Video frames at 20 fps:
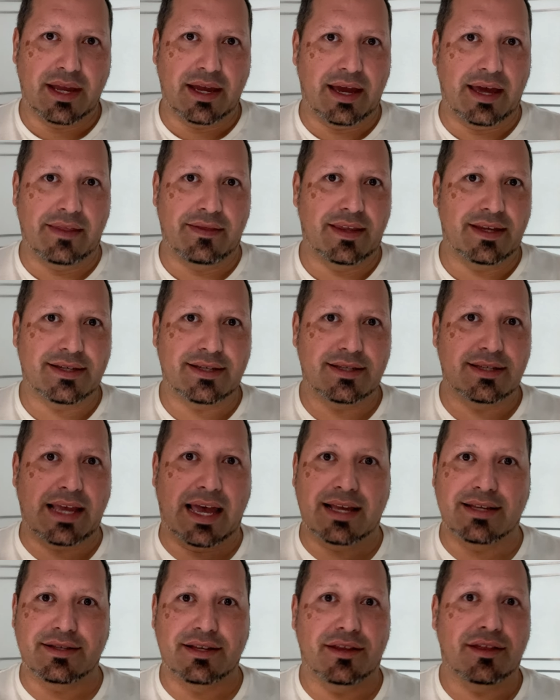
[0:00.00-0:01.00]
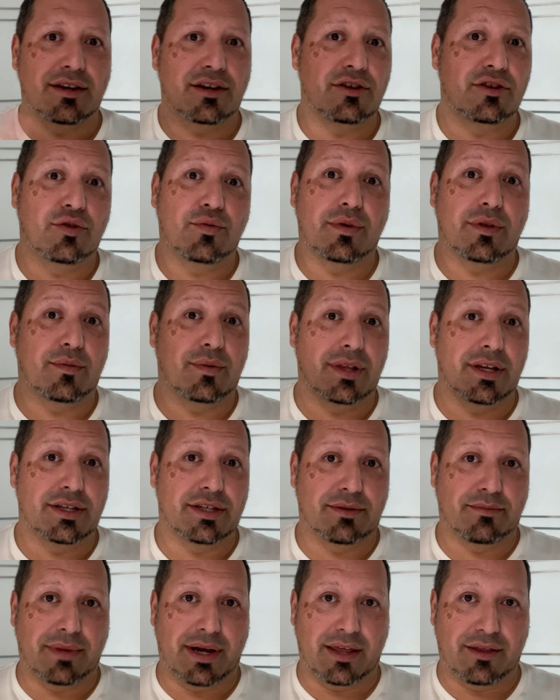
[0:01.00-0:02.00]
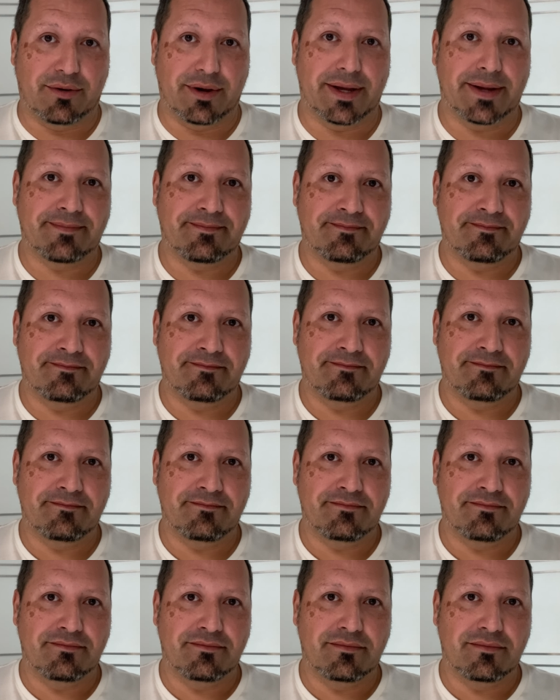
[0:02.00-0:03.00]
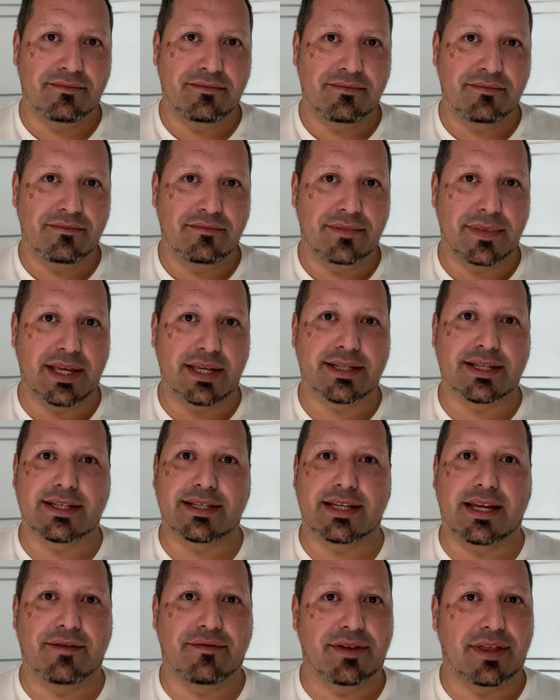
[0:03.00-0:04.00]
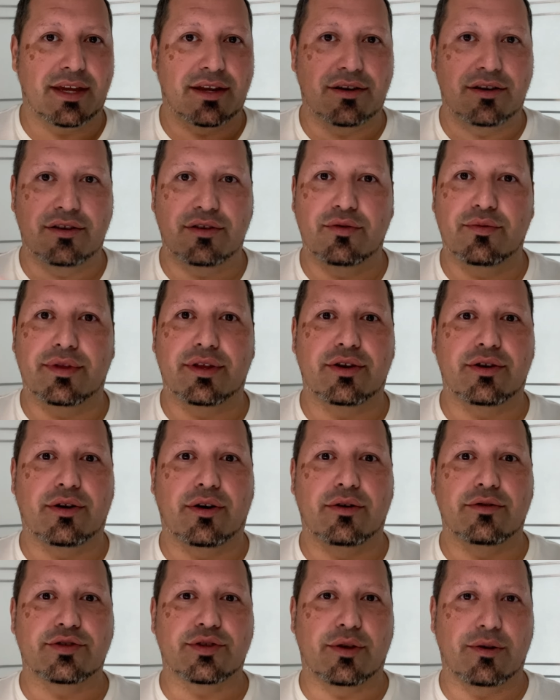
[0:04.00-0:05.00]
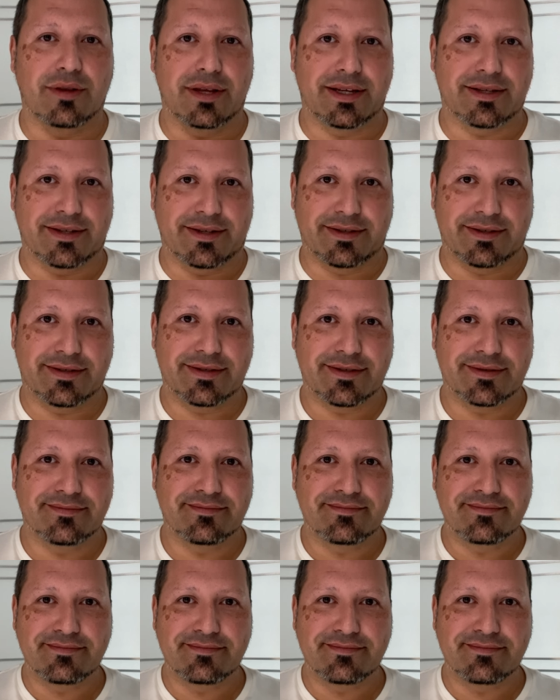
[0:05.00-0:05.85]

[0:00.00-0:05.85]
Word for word: And this is, has nothing to do with religion, by the way. This has everything to do with your soul essence.